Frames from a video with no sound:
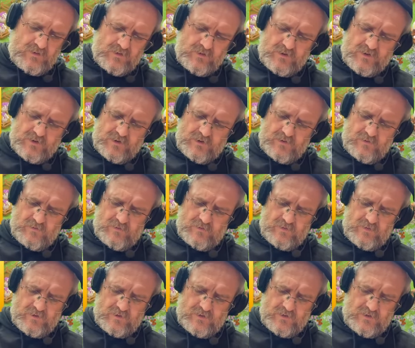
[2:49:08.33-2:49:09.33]
that
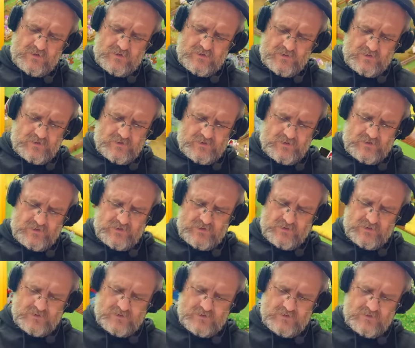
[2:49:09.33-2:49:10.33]
one, I need
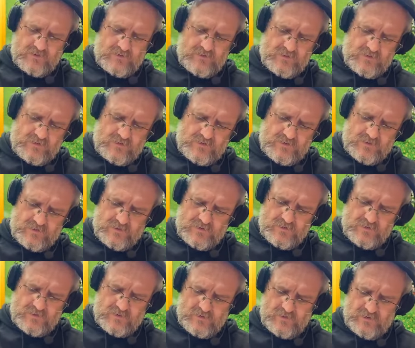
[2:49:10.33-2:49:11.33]
those.
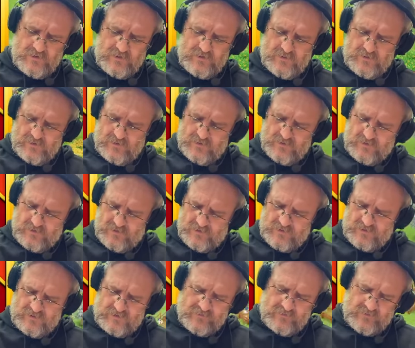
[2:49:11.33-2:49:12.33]

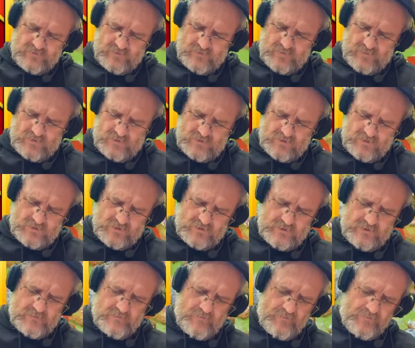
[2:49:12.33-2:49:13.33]
Cafe
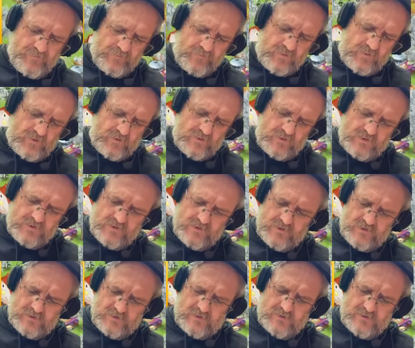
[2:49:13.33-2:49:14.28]
Mocha, so